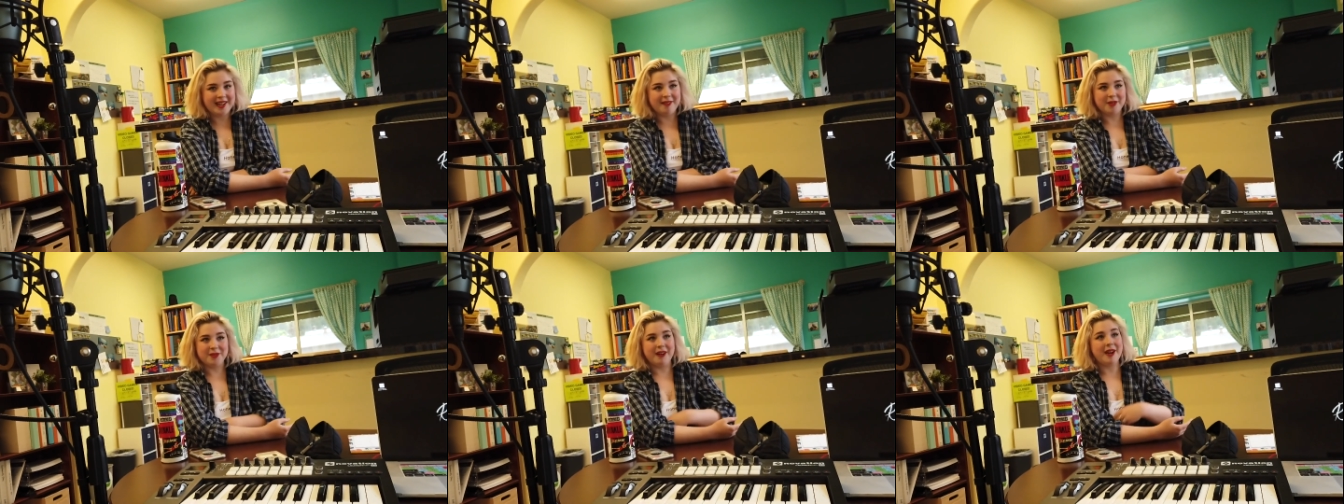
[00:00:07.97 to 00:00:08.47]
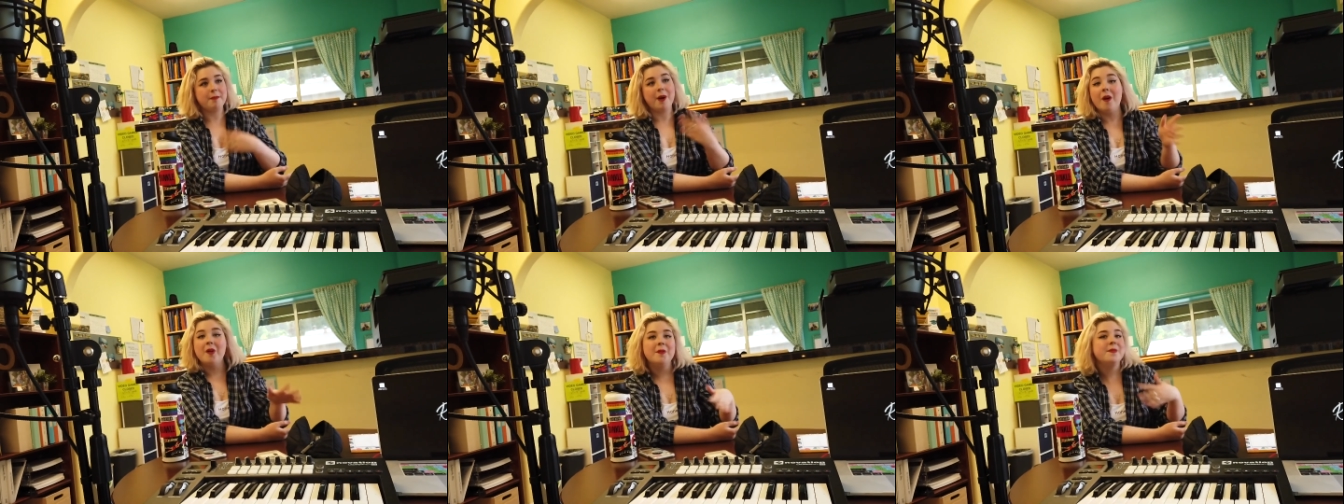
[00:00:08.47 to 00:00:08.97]
I would write
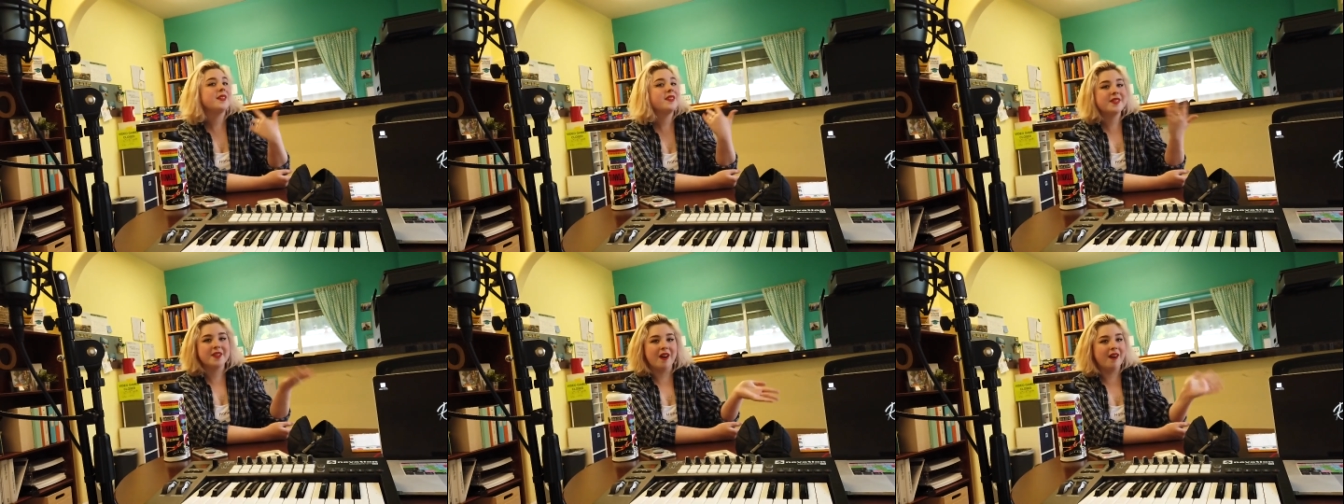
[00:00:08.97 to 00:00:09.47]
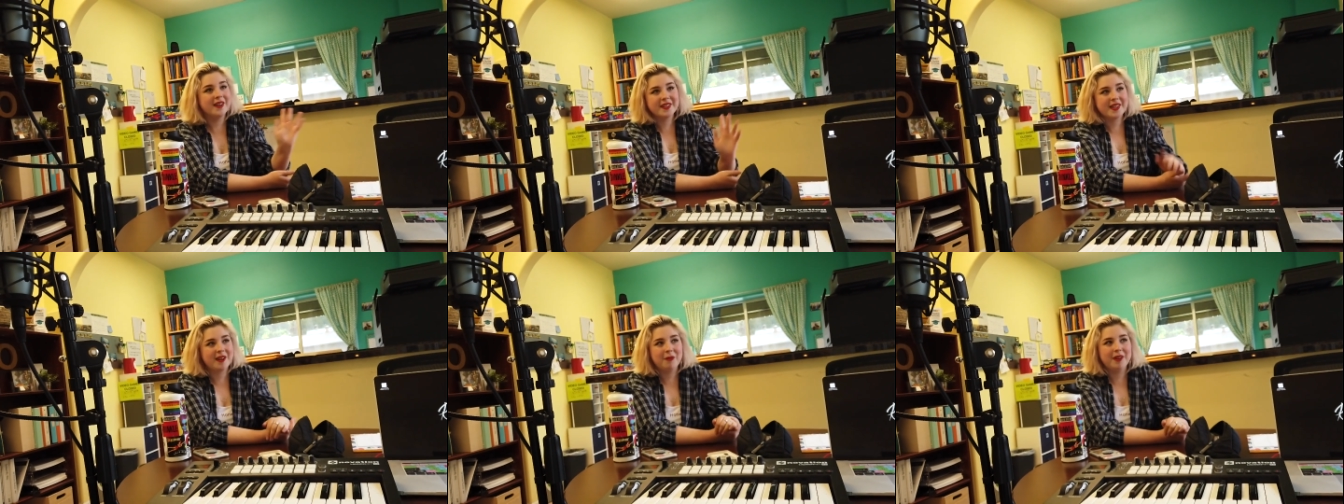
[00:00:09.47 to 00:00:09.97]
poems and
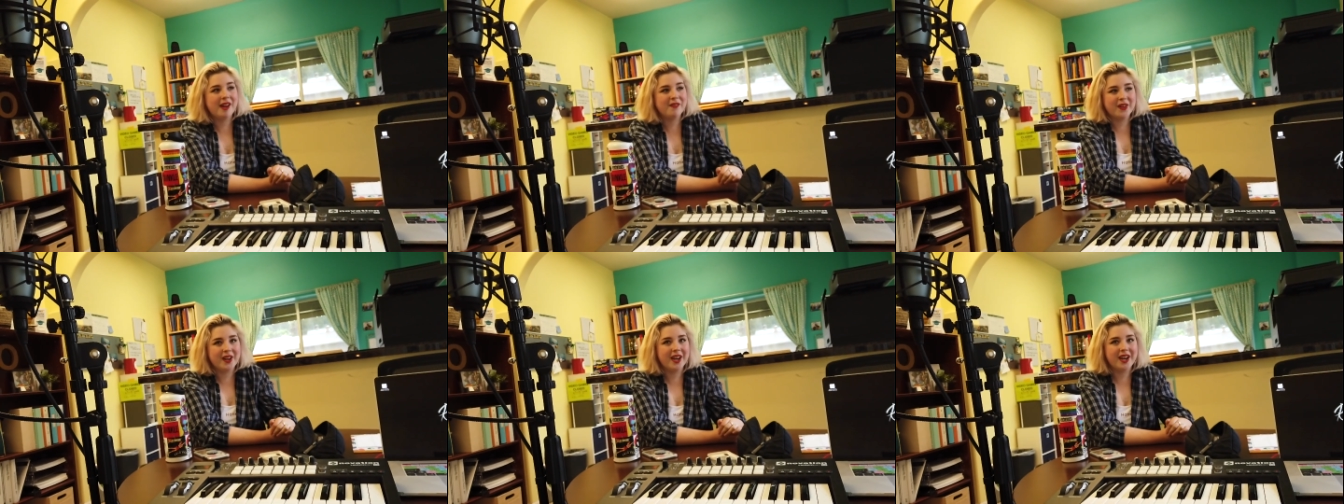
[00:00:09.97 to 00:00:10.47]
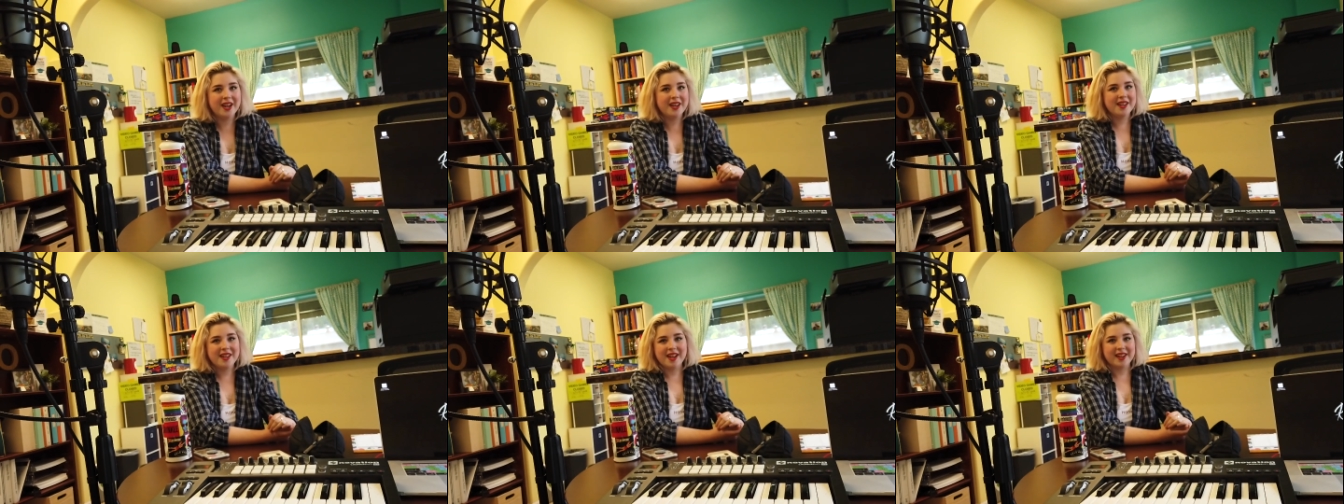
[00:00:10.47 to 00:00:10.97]
songs, like whenever
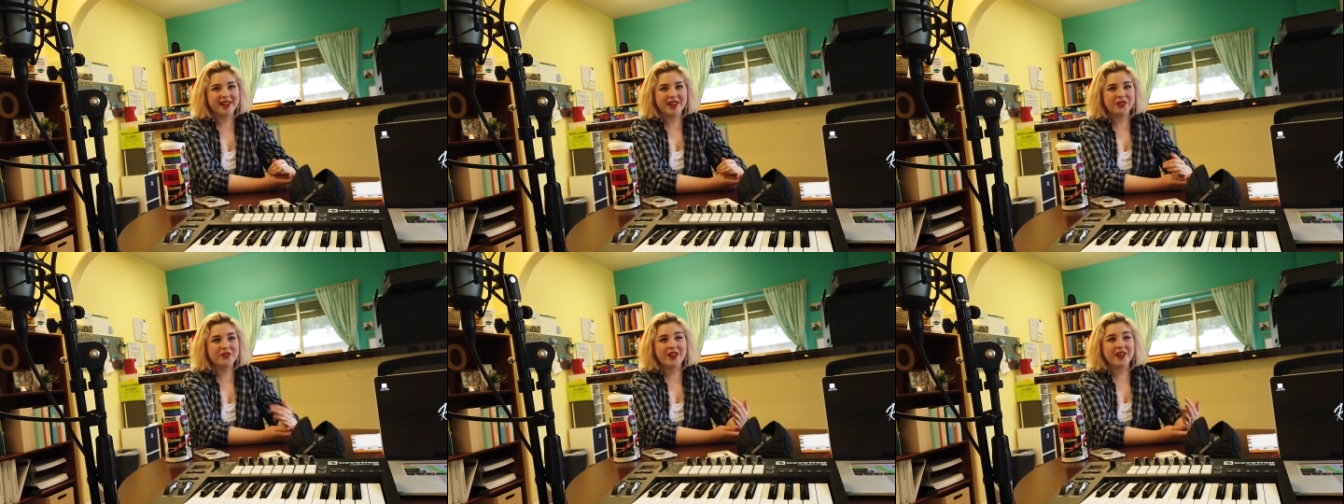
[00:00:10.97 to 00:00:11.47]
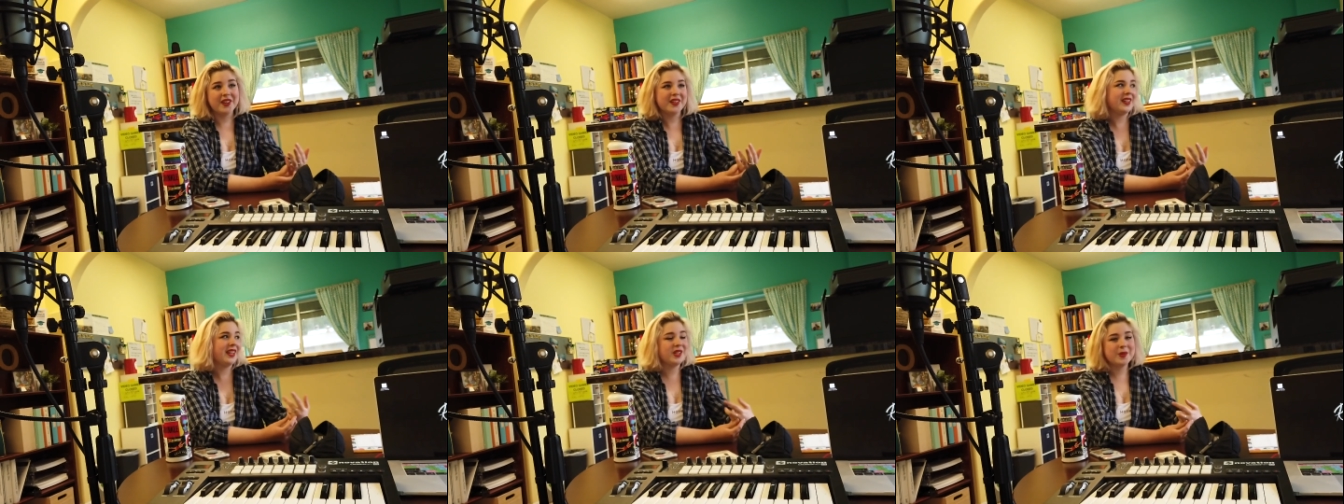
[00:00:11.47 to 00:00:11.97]
I kind of
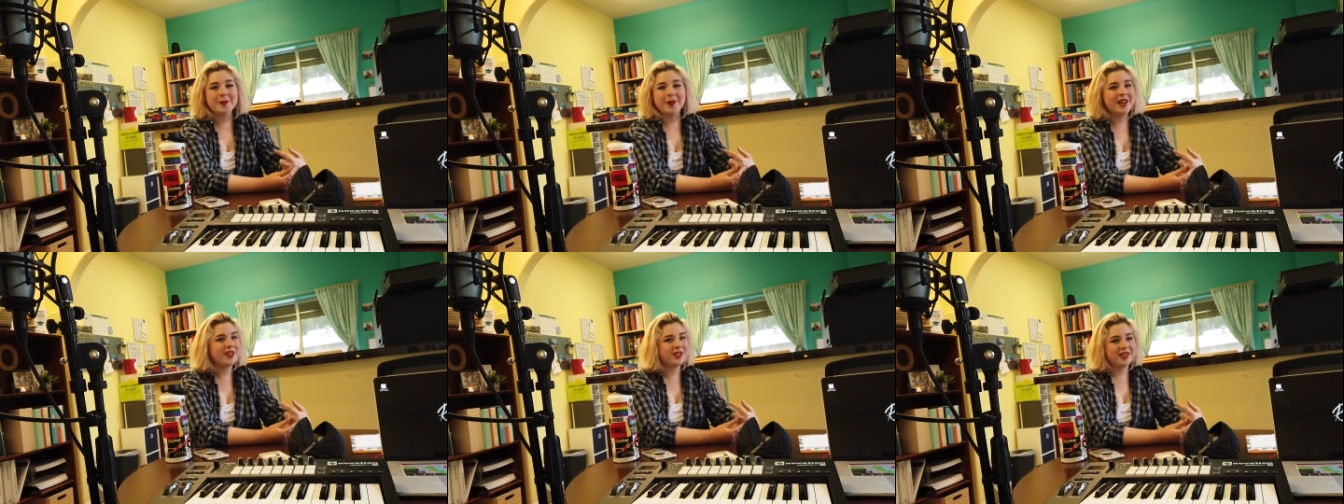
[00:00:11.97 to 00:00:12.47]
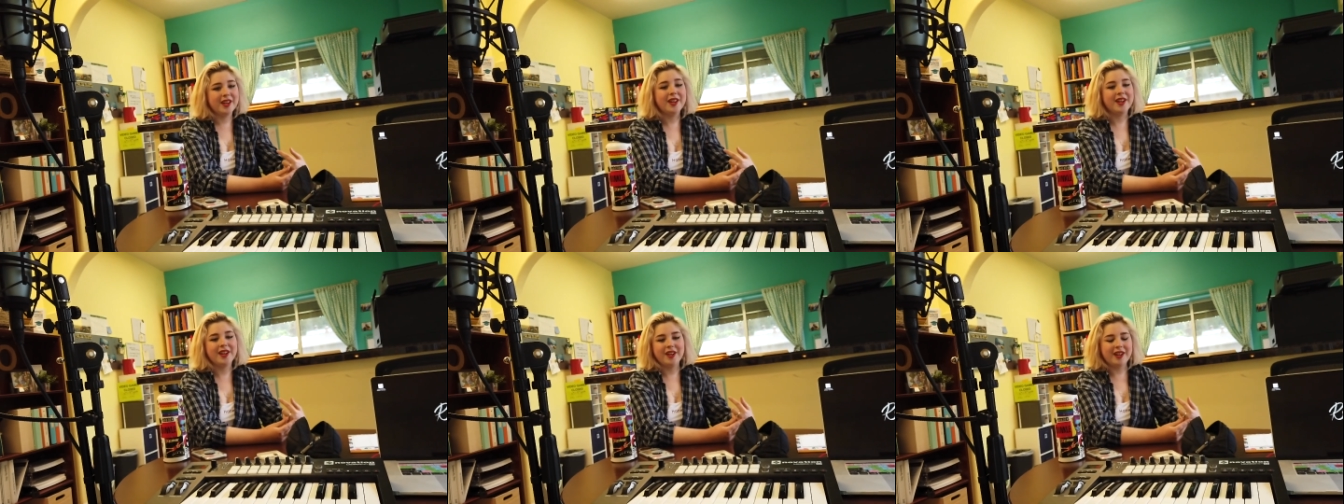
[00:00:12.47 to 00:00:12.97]
felt
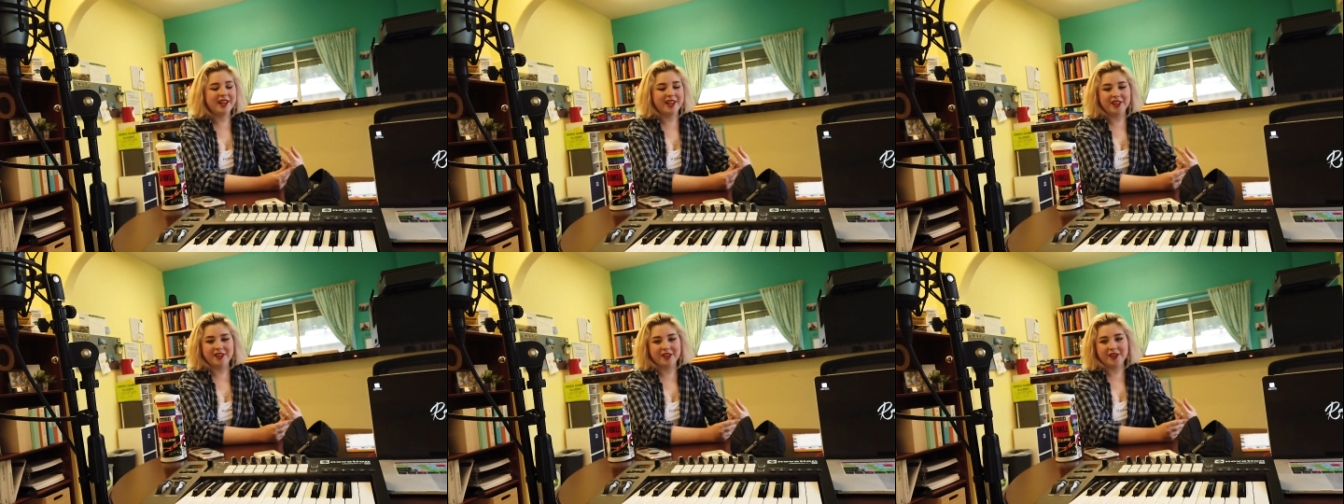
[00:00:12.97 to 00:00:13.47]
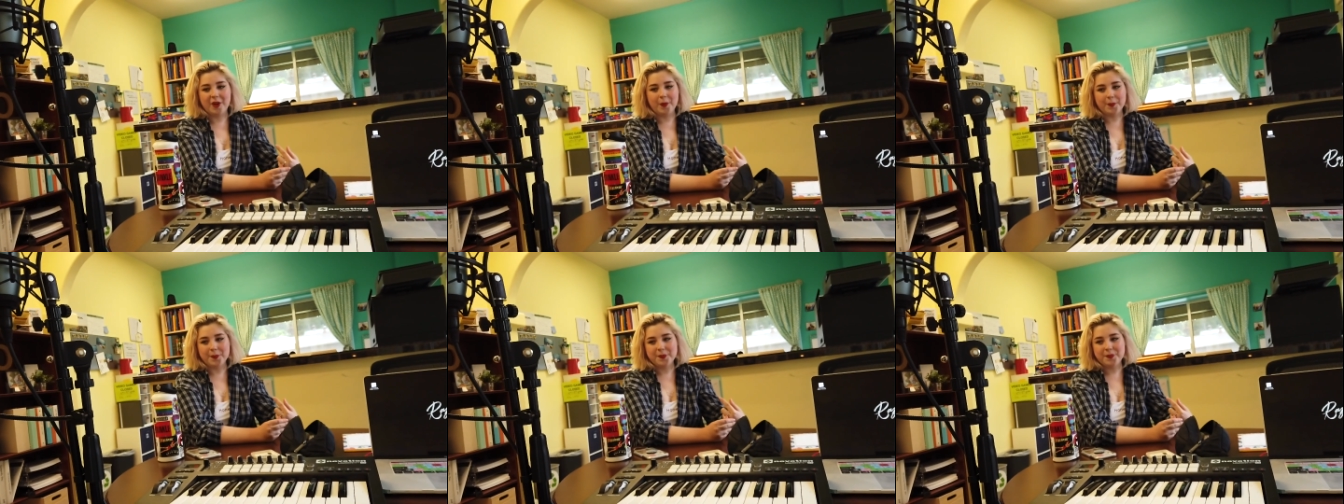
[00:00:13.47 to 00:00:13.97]
inspiration. And
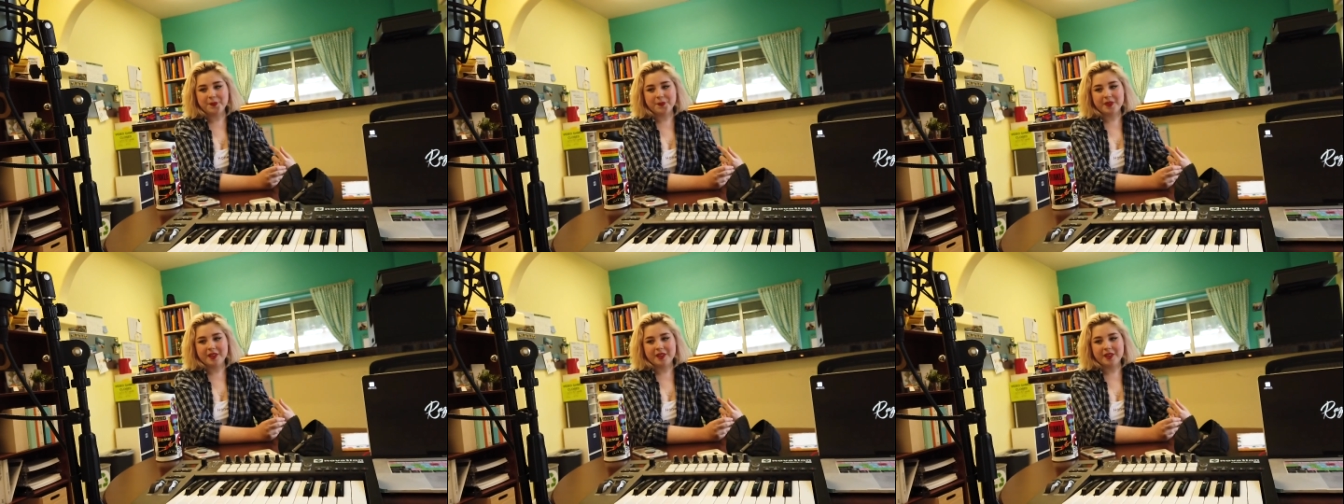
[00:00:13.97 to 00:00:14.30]
um,